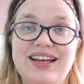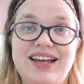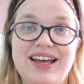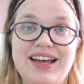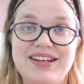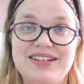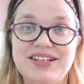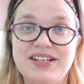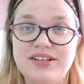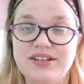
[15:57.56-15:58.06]

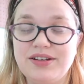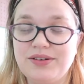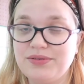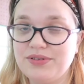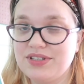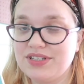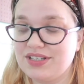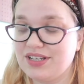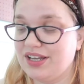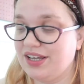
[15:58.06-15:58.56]
I take
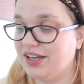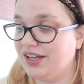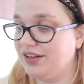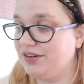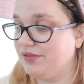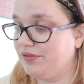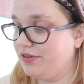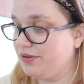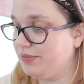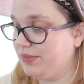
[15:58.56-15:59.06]
notes. I
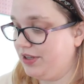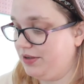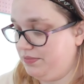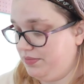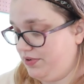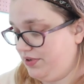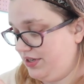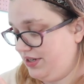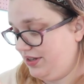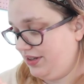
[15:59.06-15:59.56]
normally
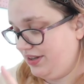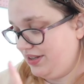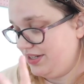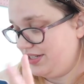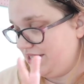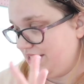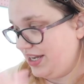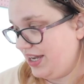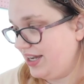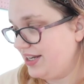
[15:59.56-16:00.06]
put the
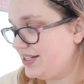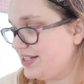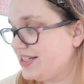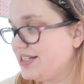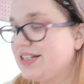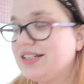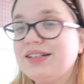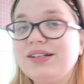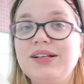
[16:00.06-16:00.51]
date